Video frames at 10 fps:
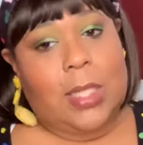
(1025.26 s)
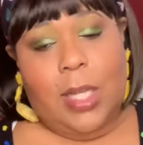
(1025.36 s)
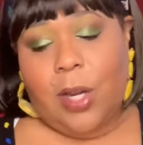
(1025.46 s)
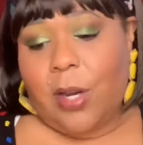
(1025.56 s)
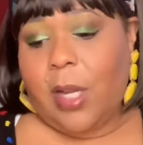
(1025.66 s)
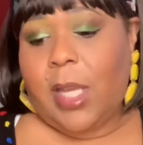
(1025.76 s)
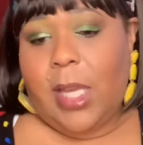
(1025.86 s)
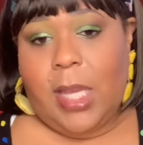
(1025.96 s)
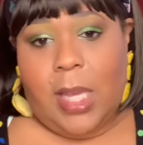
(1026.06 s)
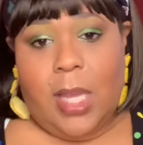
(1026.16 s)
in here
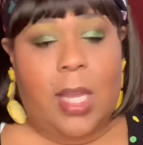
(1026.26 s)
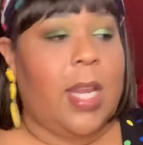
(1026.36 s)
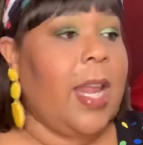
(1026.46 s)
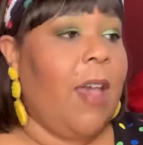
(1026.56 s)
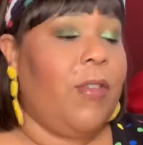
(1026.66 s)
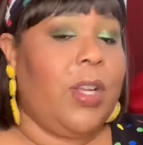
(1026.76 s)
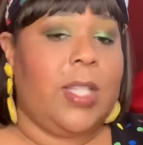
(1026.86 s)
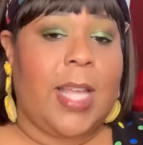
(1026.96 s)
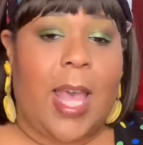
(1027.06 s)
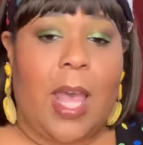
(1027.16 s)
kikiing and having a
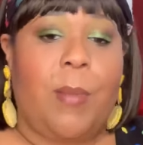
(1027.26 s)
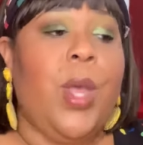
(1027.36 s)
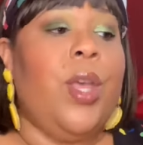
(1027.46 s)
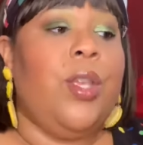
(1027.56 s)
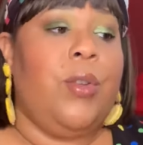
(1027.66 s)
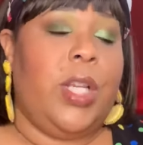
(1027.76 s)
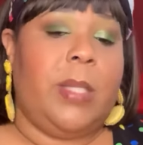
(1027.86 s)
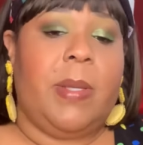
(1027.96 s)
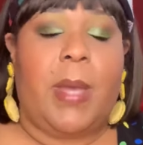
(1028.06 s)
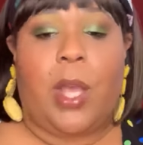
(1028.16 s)
good time, you need
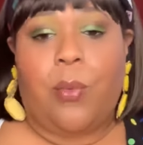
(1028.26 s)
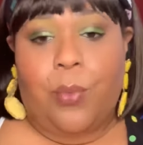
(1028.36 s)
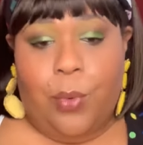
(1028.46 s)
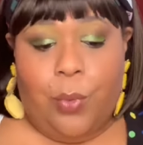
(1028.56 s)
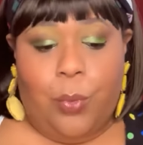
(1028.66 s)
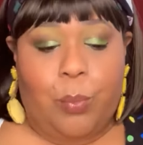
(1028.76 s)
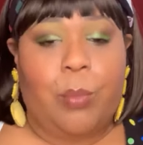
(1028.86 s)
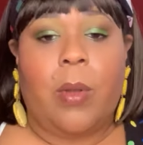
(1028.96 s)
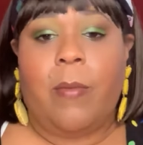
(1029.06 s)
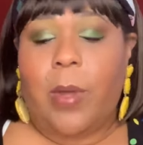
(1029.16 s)
to be making room
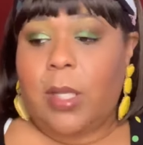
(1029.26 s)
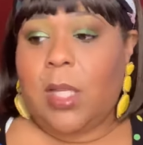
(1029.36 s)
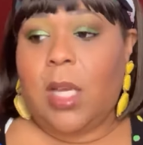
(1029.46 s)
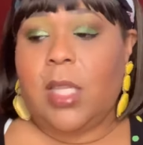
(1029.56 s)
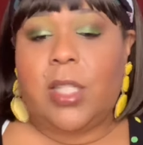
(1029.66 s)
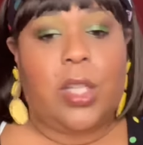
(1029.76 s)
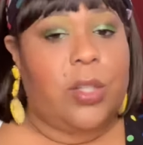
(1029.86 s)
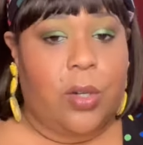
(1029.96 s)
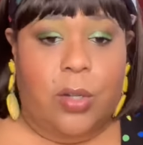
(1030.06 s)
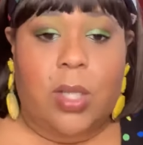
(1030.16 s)
because the other six
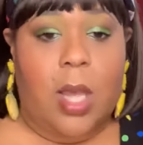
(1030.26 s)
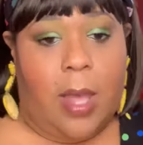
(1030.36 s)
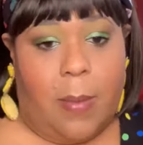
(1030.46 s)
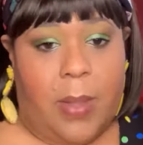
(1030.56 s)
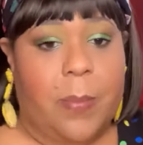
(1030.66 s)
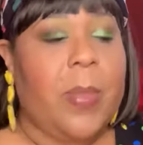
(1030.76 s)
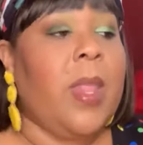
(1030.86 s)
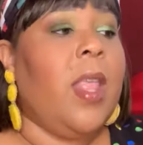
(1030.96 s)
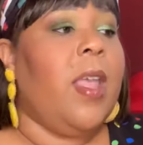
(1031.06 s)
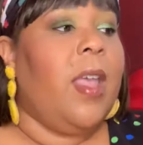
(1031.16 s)
girls are coming.
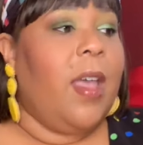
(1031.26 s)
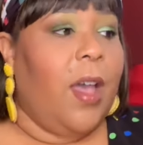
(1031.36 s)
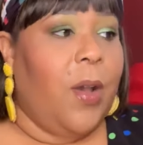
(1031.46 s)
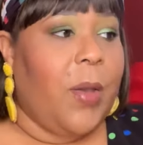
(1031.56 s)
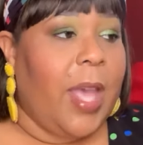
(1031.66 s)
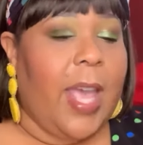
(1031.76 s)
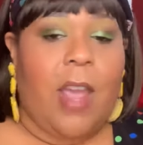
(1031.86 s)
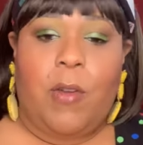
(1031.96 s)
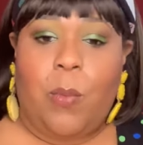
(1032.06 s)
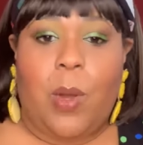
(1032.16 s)
Okay,
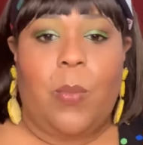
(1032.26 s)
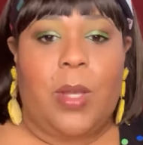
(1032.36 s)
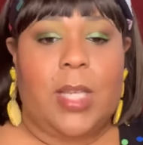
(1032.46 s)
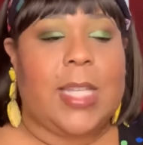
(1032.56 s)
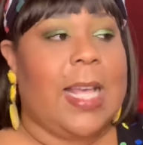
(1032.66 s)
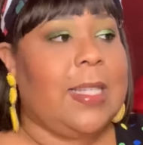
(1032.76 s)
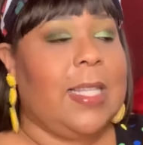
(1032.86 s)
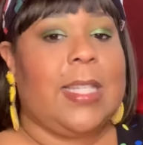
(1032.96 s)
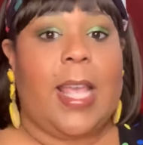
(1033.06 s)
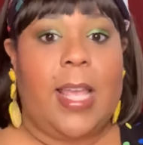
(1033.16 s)
everyone was, as
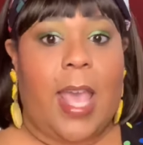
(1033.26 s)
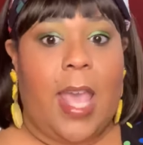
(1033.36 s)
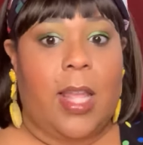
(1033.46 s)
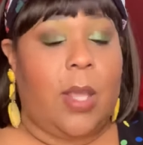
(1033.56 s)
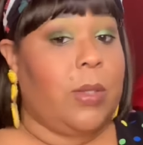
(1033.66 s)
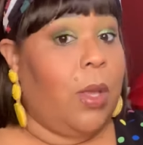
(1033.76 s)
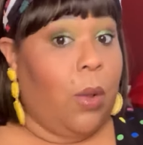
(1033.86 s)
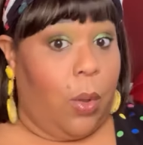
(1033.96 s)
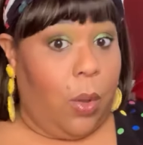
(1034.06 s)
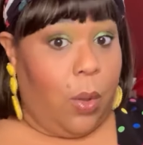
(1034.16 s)
they say, gagged. They was like,
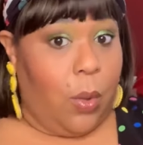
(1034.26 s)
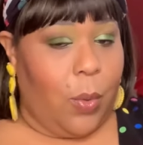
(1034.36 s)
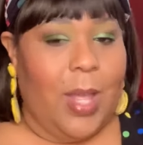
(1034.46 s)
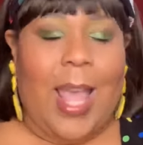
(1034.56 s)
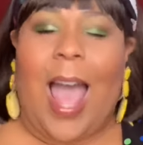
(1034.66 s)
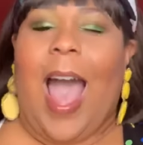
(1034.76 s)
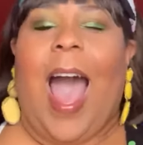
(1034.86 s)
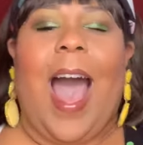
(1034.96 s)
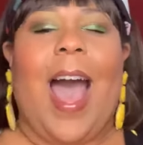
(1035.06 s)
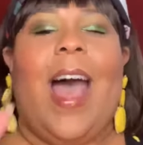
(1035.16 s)
oh,
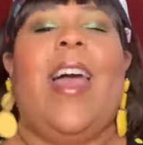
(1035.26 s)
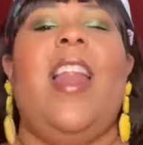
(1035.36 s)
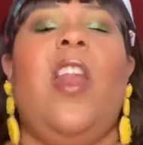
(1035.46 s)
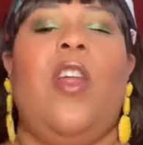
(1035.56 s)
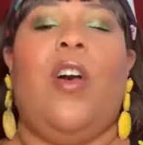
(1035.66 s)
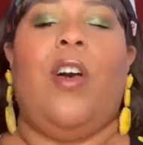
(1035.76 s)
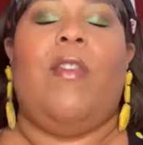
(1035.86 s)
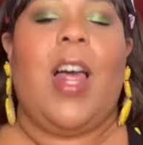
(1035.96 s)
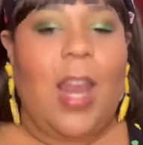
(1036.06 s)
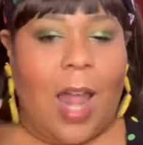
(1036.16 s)
I
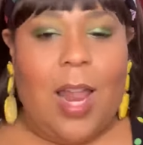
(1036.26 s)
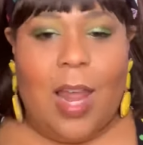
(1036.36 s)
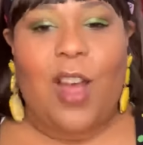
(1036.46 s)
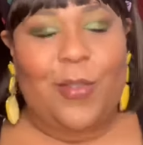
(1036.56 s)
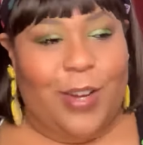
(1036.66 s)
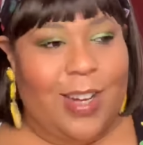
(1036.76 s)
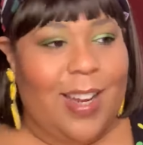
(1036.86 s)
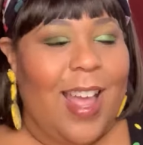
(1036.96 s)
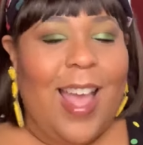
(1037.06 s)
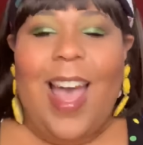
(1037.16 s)
love Lala Ree.
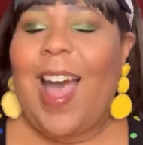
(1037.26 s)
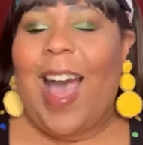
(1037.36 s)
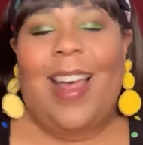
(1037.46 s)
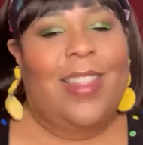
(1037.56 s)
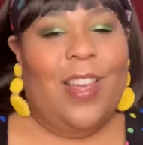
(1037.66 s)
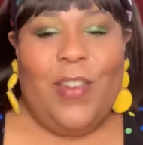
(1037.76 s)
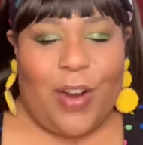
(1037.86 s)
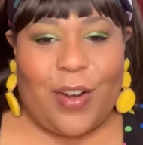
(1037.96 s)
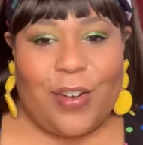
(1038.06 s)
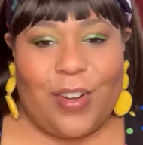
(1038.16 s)
I love
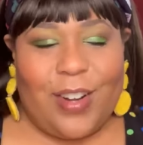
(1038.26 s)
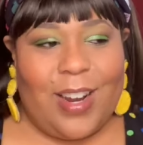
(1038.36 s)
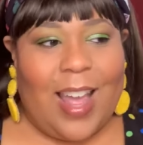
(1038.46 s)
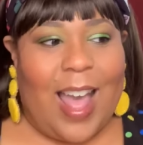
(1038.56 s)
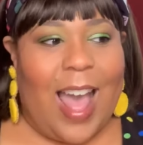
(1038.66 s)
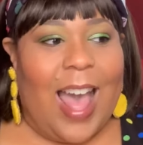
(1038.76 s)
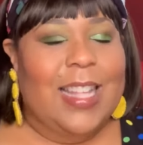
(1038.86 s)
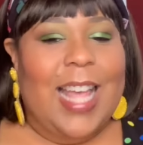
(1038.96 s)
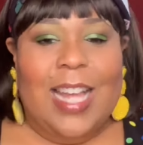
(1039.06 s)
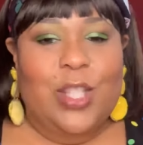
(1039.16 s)
her.
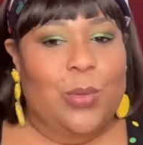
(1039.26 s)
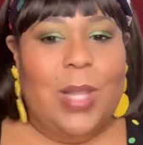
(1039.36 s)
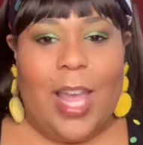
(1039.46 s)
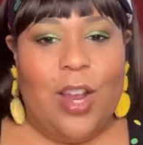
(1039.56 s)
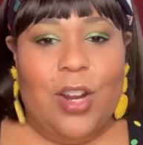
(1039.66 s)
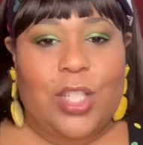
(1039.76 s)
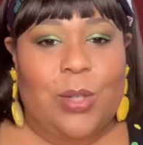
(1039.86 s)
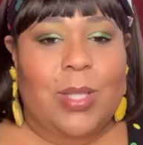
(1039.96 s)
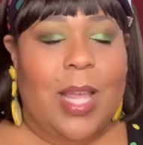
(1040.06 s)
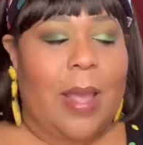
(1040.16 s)
I do like her.
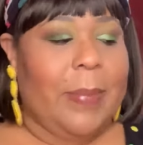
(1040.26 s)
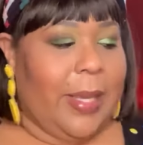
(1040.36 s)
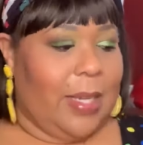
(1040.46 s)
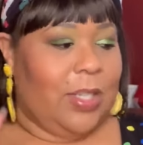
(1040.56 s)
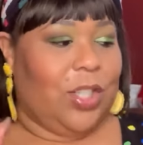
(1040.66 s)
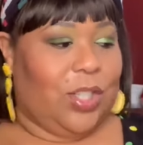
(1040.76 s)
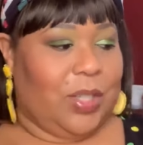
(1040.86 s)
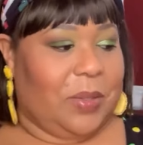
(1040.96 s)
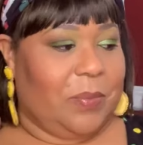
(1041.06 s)
She was like, bitch.